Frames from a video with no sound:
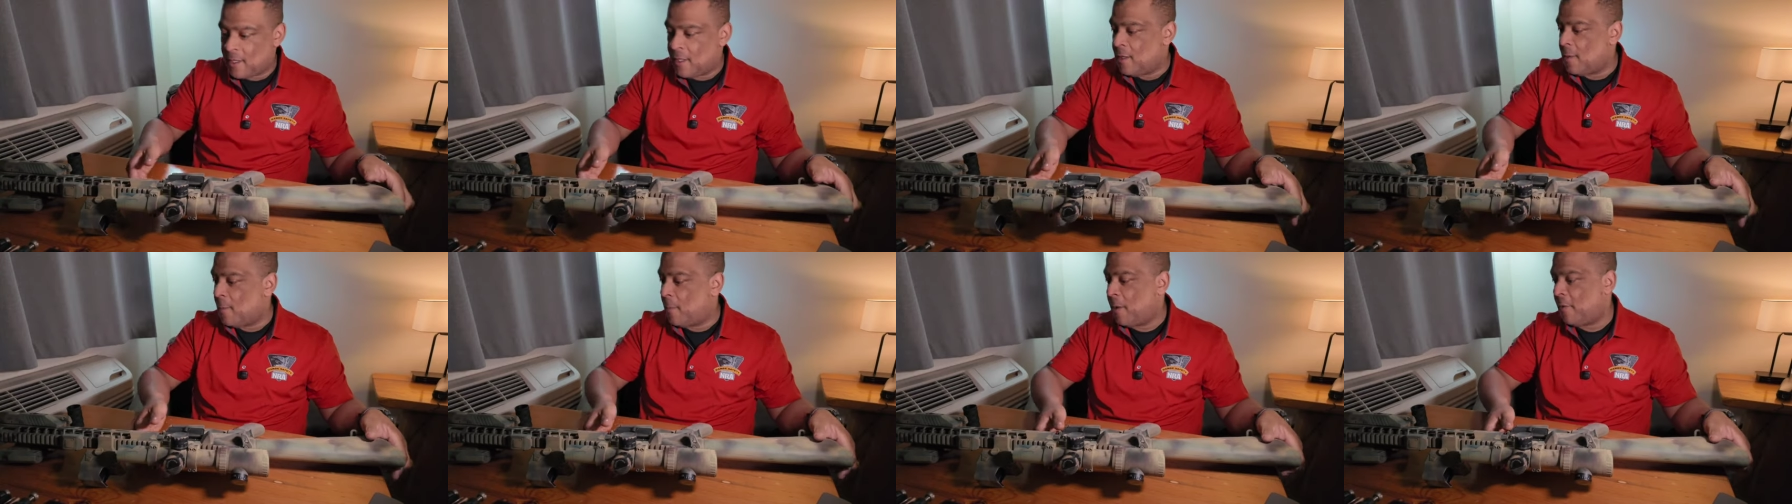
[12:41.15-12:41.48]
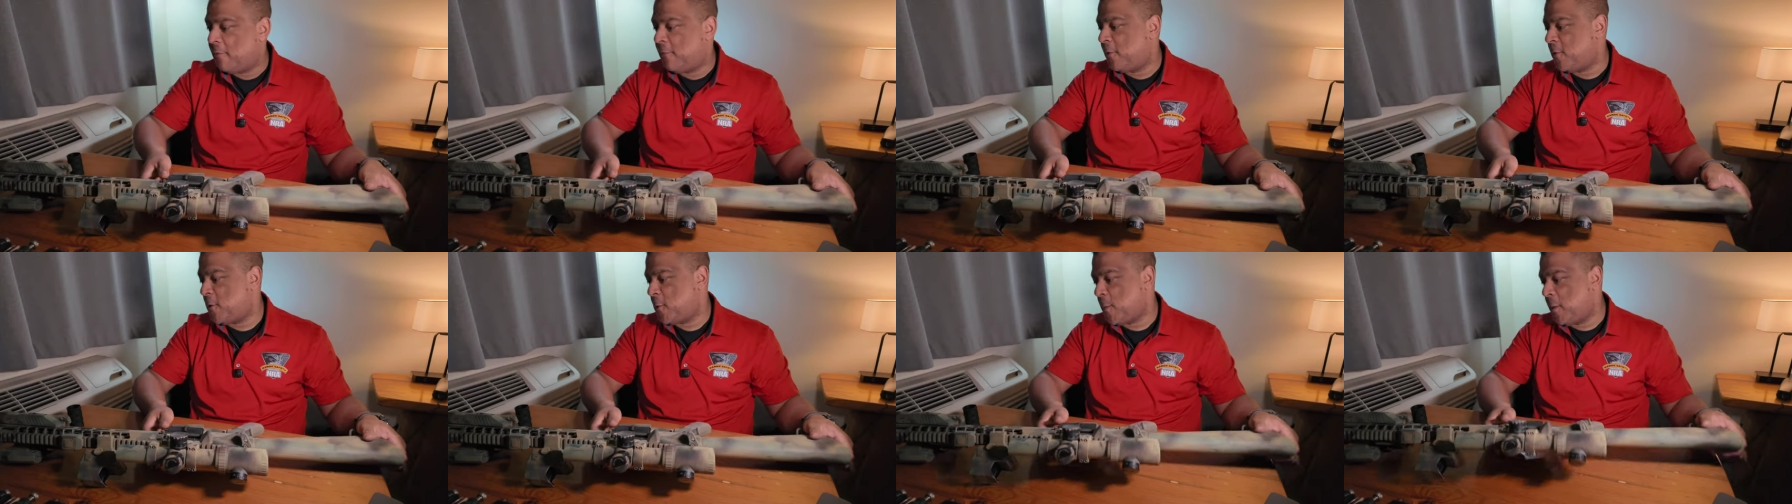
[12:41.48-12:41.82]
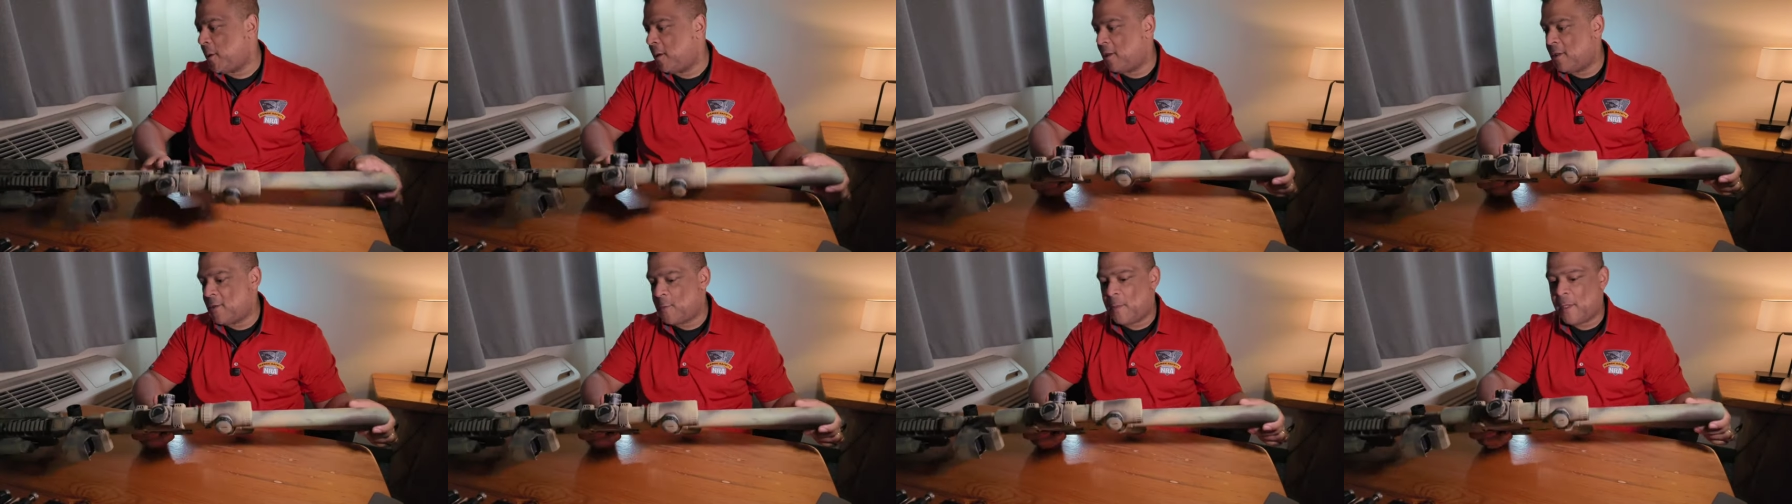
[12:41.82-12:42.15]
and the buffer
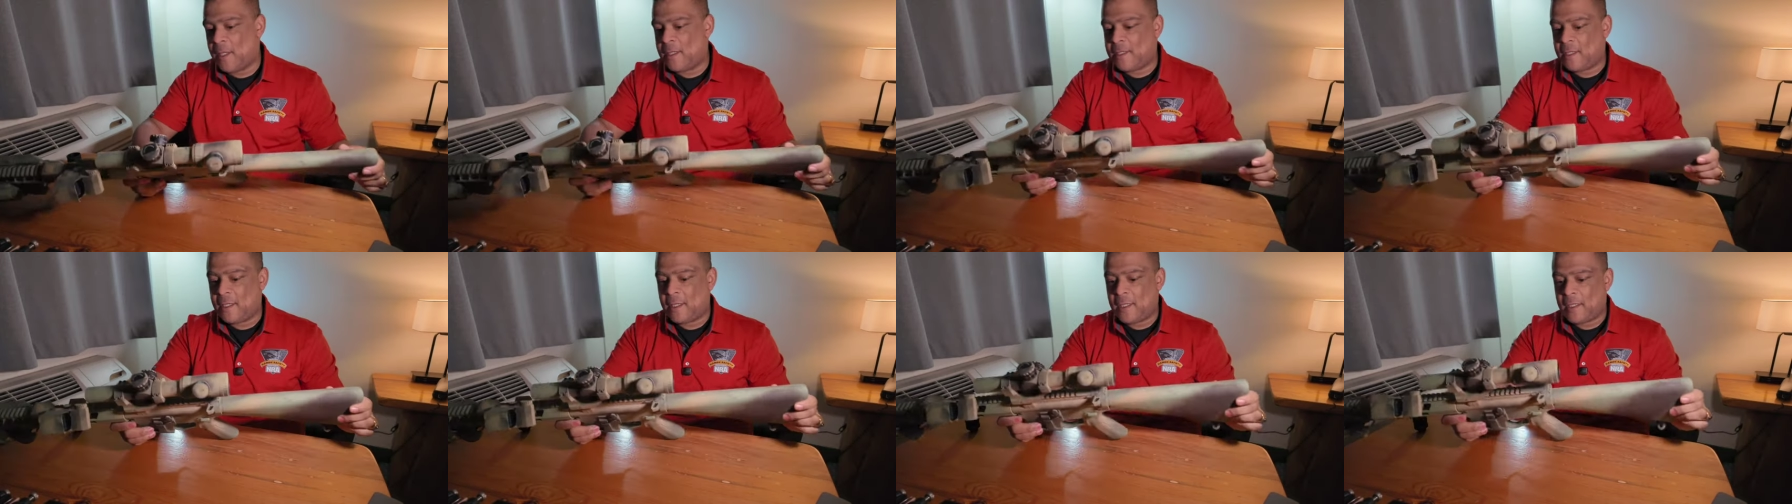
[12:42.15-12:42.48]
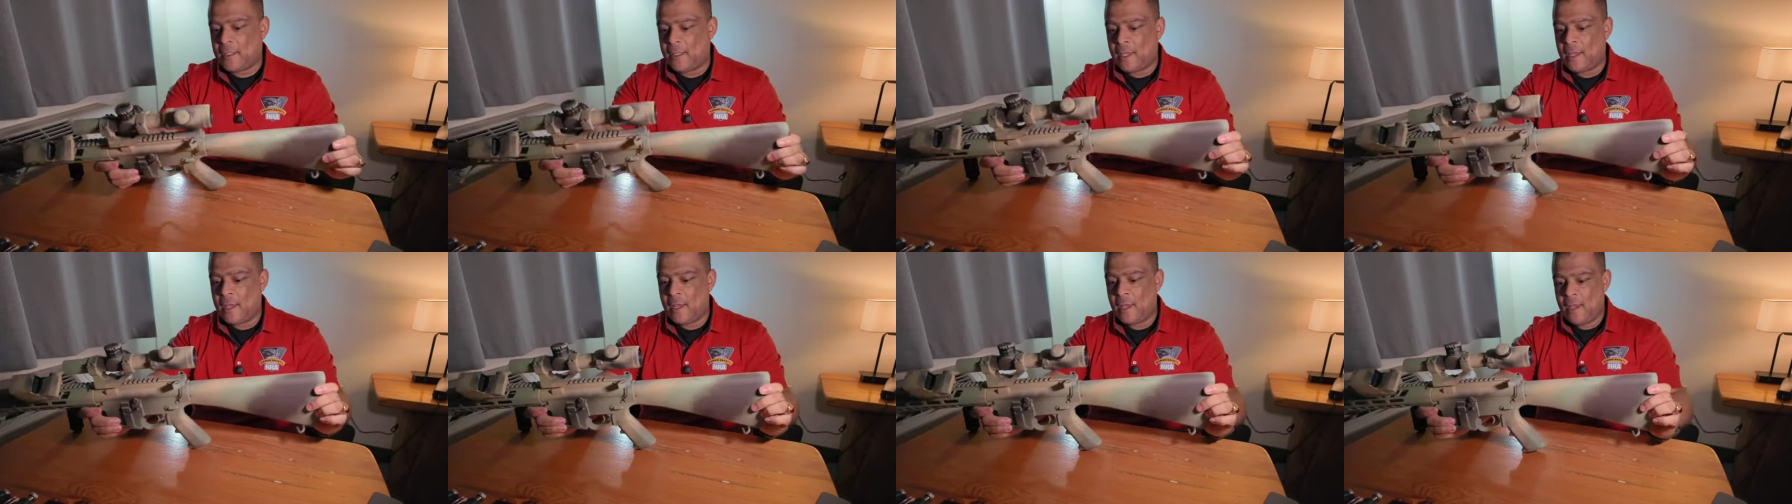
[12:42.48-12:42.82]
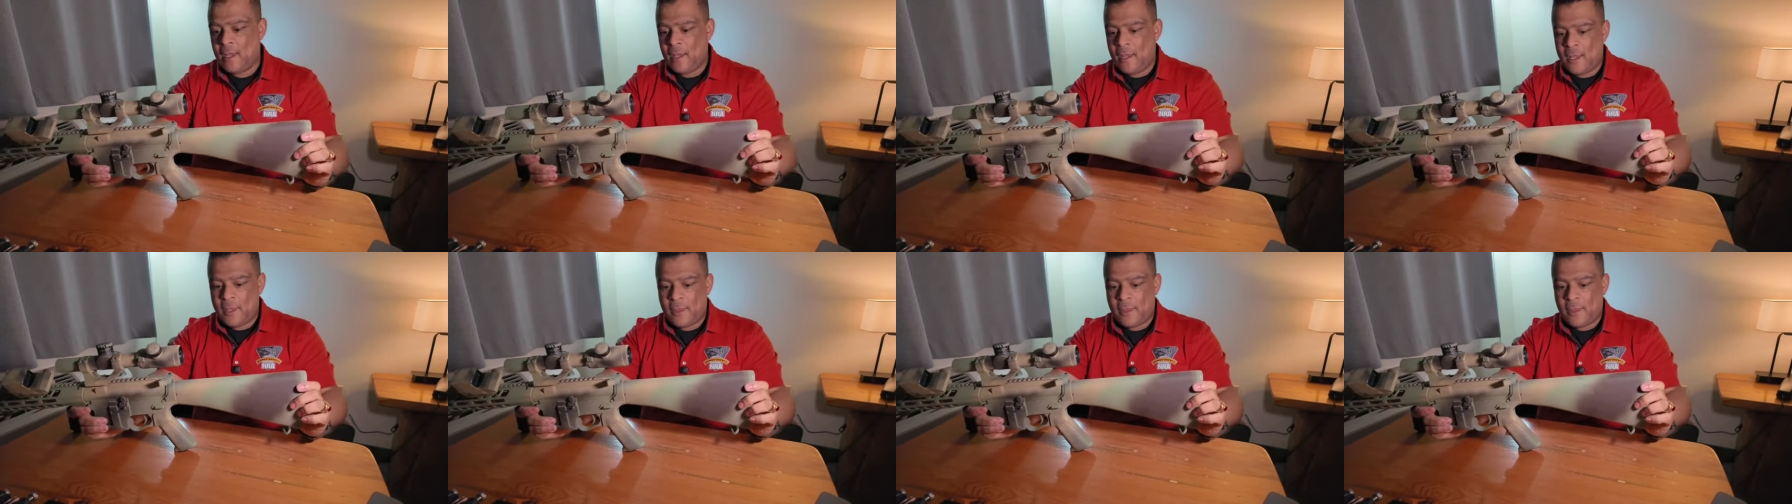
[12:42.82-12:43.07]
spring is basically,